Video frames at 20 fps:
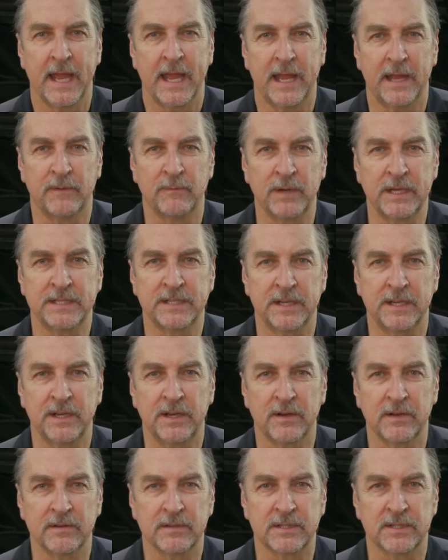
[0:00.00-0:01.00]
In recent
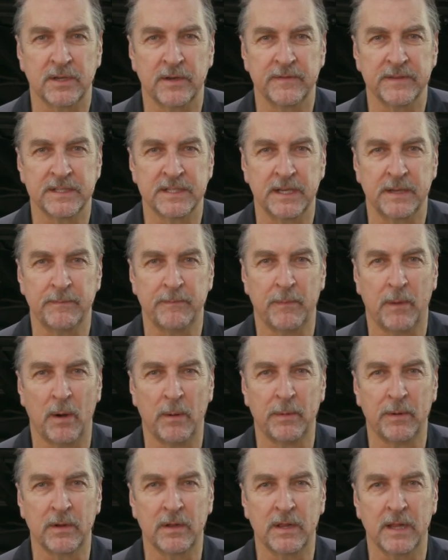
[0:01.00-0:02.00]
years, servicing
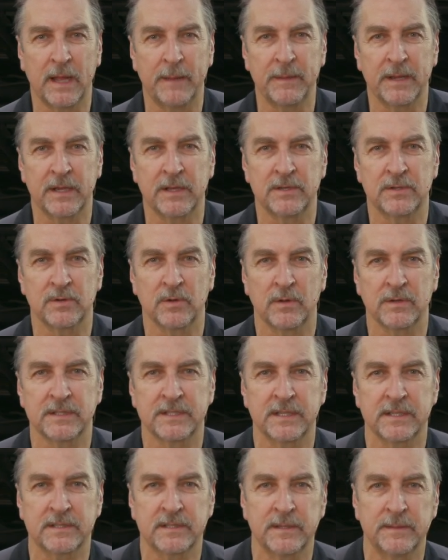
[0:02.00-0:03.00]
mobile climate control
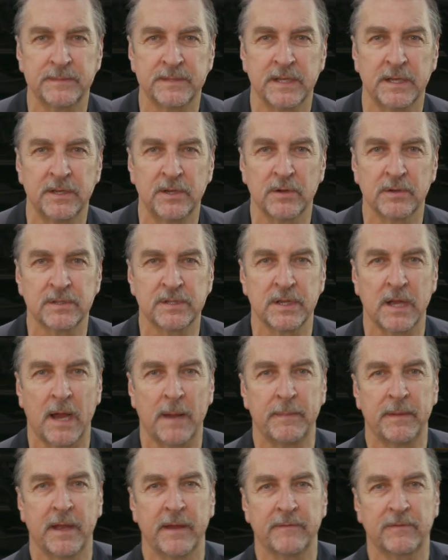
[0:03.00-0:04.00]
systems in your
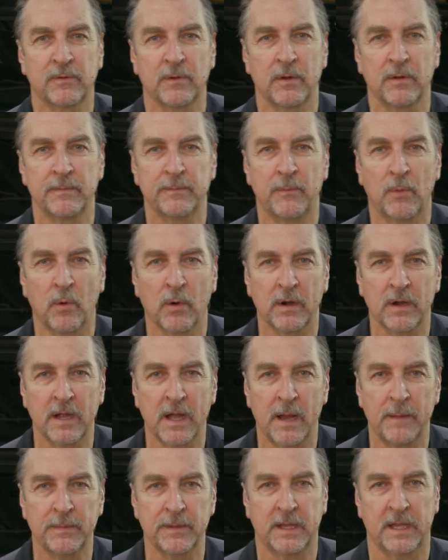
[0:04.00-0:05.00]
shop have grown more
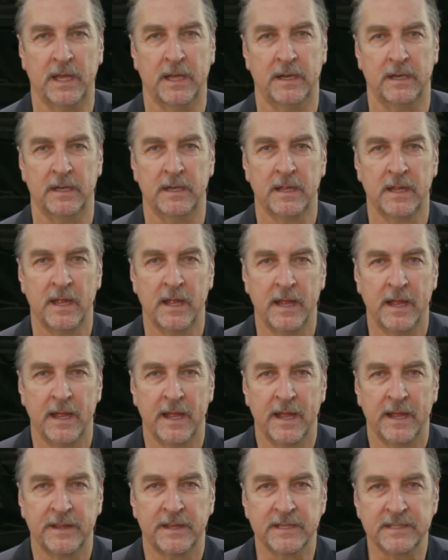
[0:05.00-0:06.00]
complicated.
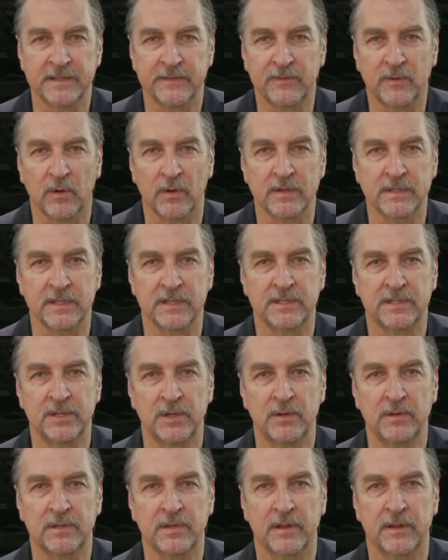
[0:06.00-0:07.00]
This, of course, is
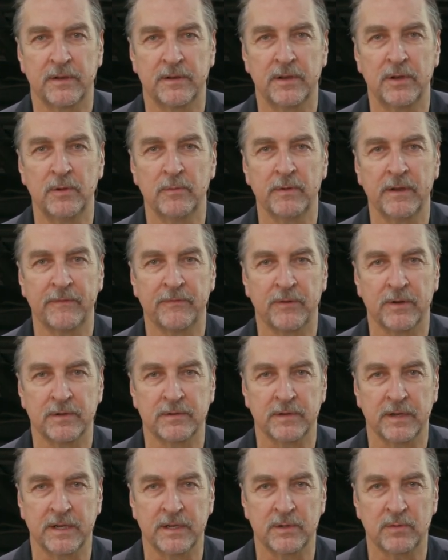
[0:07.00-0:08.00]
due to the new
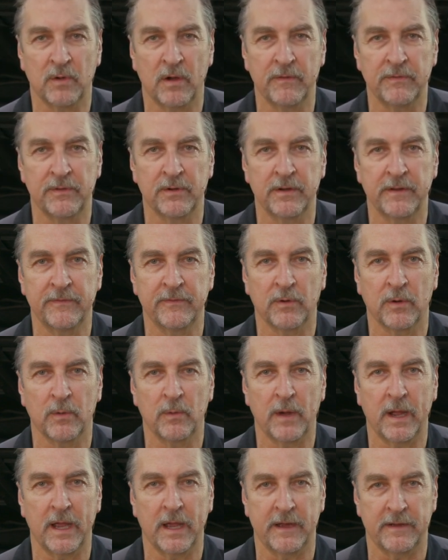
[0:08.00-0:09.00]
refrigerant
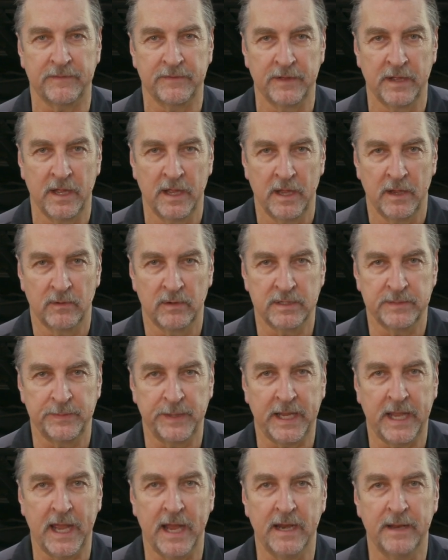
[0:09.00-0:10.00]
1234YF, which
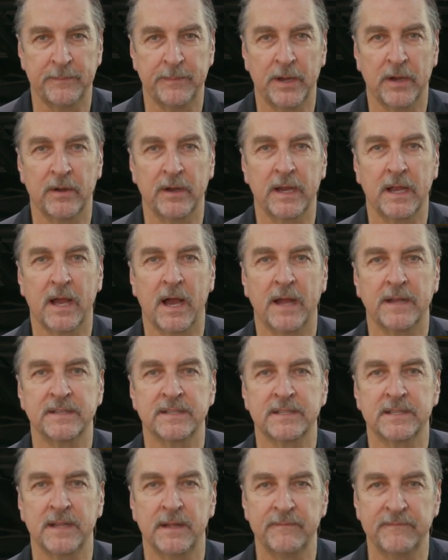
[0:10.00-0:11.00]
began appearing on
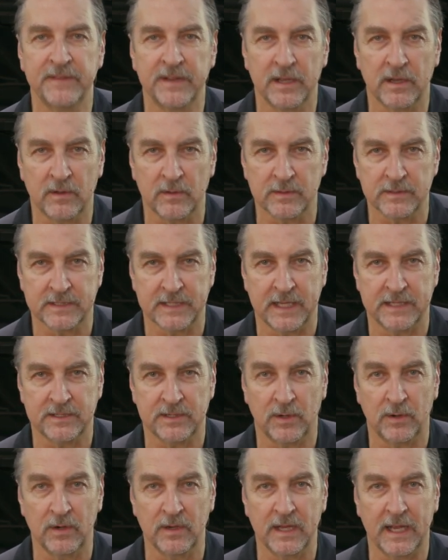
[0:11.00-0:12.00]
some vehicles as
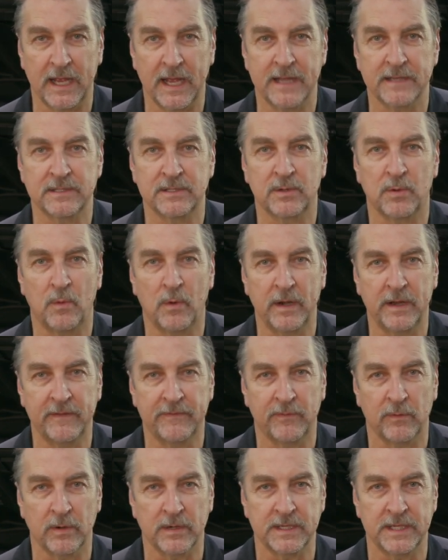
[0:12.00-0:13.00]
early as
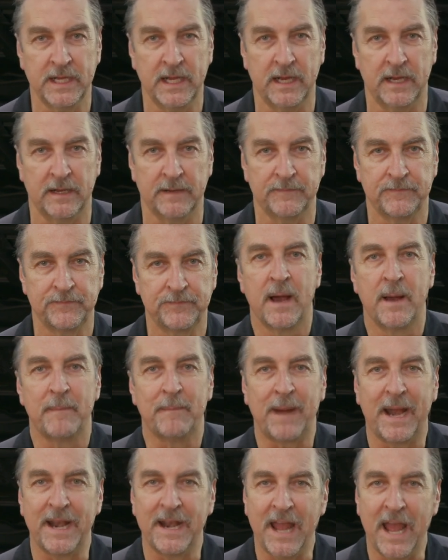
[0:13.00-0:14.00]
2014.
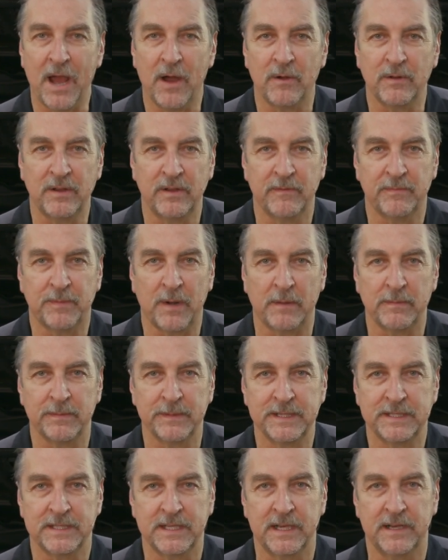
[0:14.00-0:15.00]
By now, you've
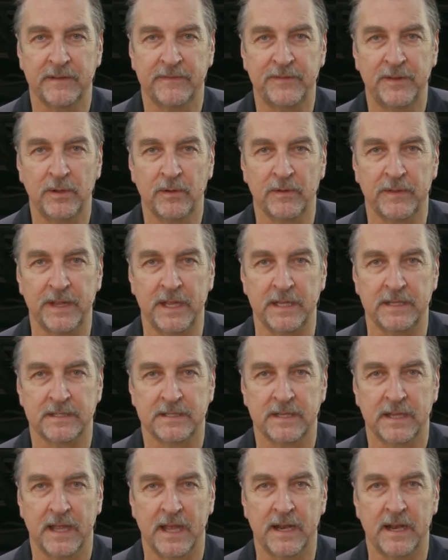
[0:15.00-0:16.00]
probably seen a few of
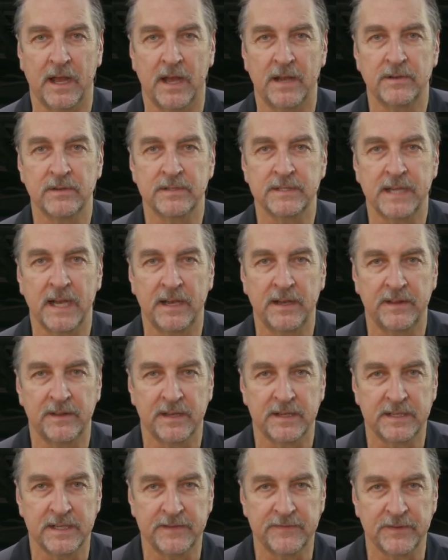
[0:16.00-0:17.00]
these, and understanding the
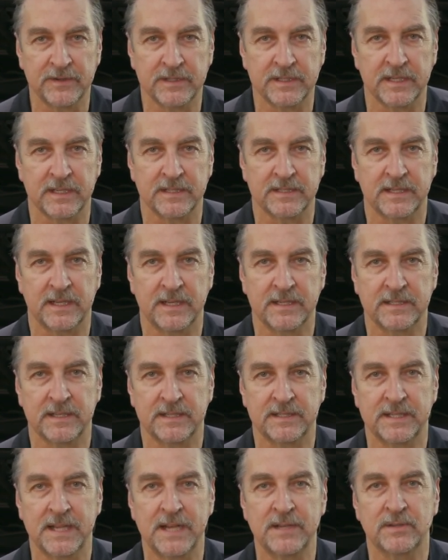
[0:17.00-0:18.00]
differences is
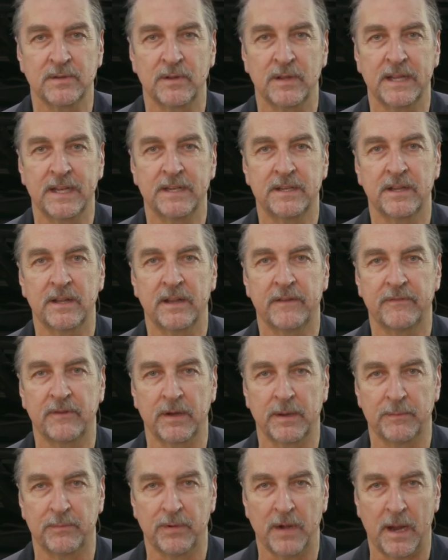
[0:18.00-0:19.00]
essential in
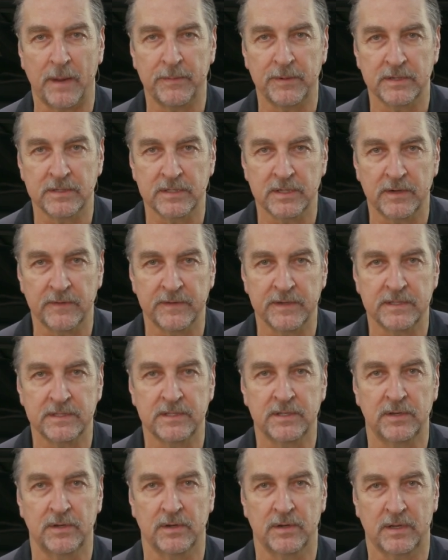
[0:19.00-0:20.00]
delivering proper service
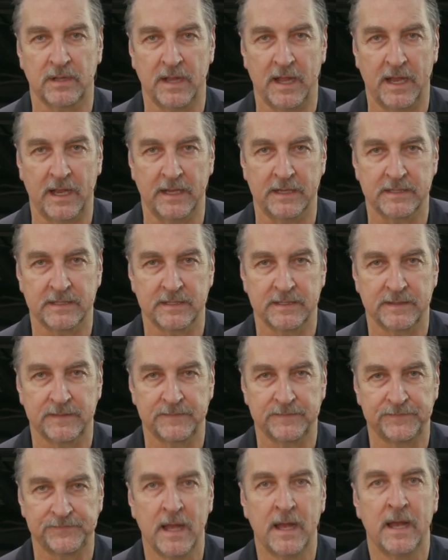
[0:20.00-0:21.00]
to your clients.
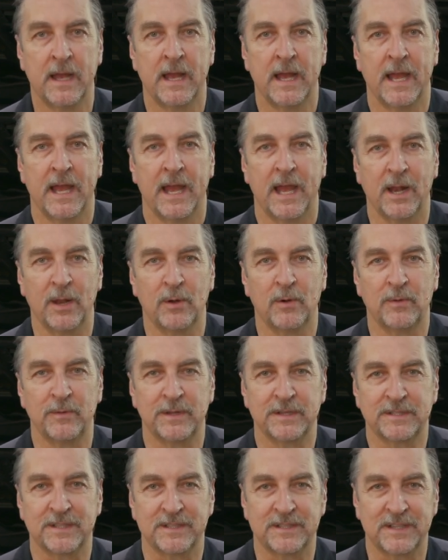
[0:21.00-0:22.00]
Hello,
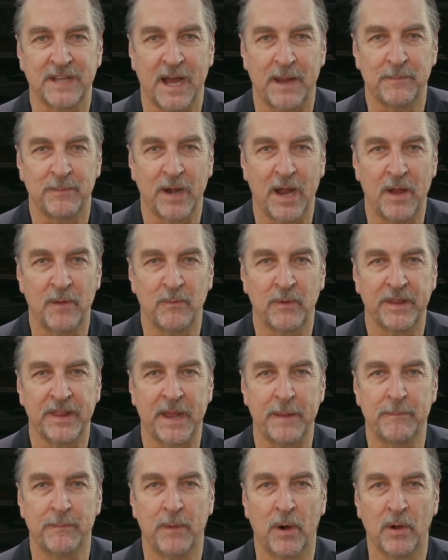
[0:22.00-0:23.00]
this is Scott Brown with
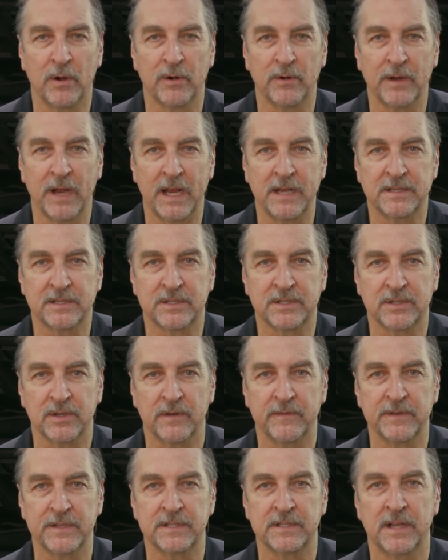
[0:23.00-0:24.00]
a Motor Age
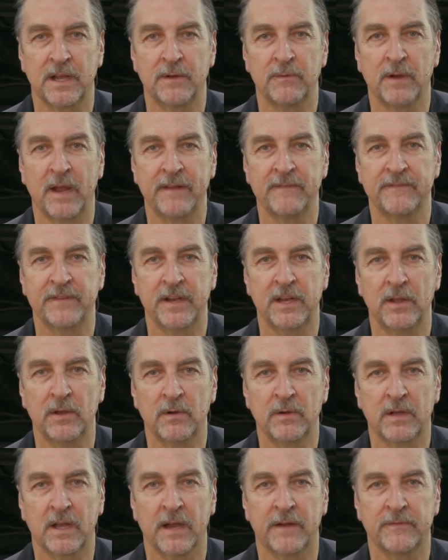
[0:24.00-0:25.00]
Service Done Right
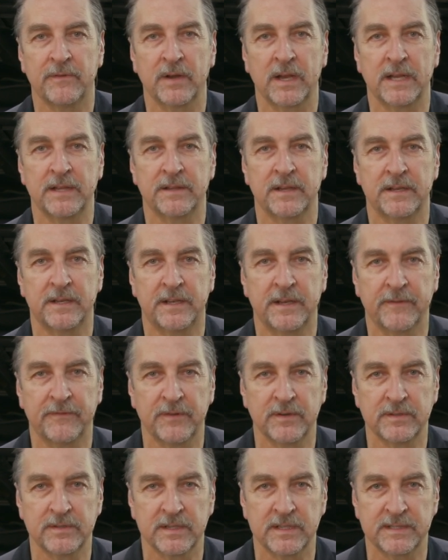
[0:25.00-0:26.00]
video covering the
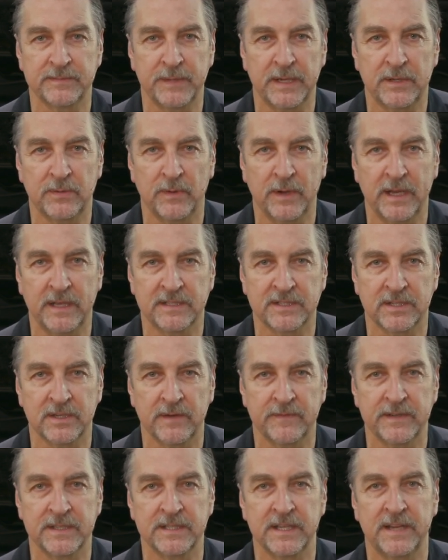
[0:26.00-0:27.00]
differences between
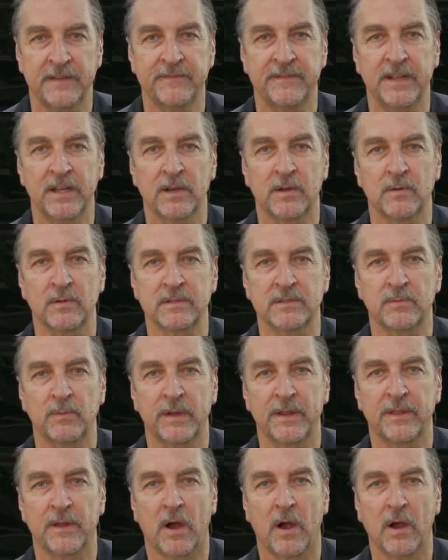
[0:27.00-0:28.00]
servicing vehicles
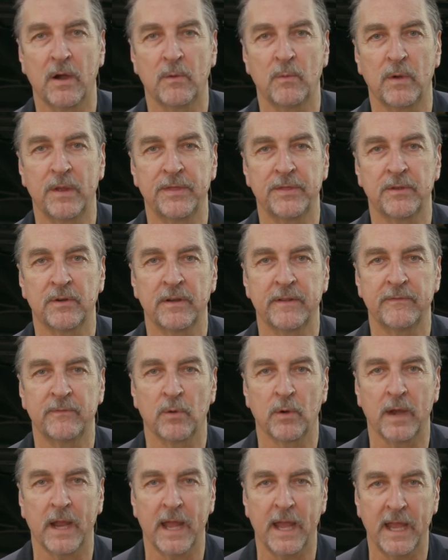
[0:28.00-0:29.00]
with
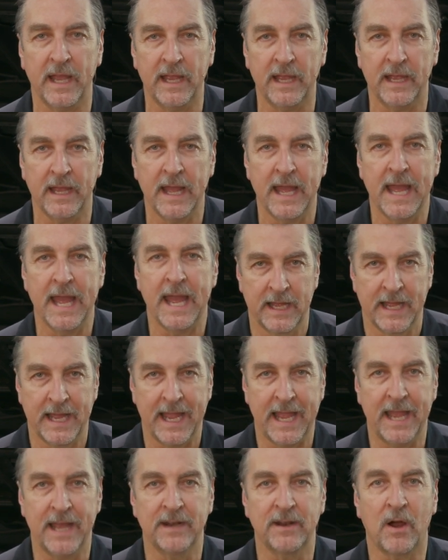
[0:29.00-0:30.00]
R134A
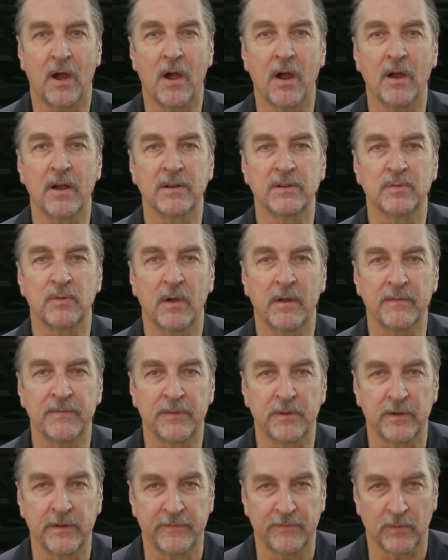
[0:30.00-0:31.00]
and
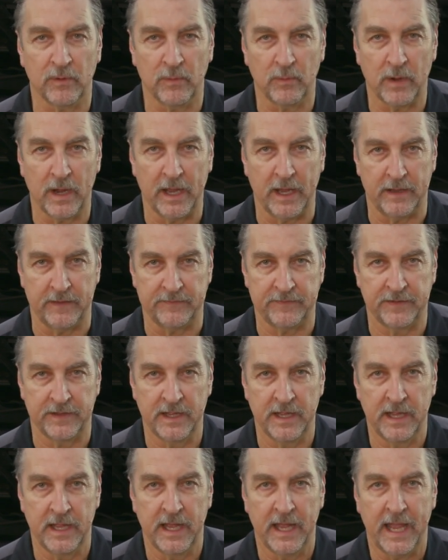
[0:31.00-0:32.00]
R1234YF,
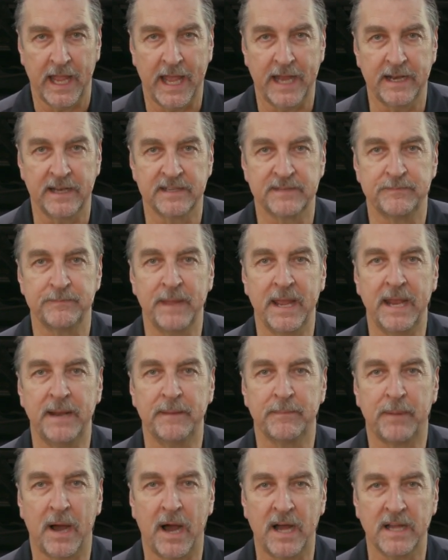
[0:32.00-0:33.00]
and is made
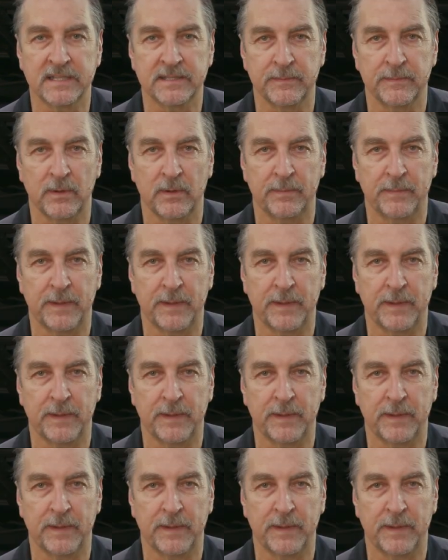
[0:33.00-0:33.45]
possible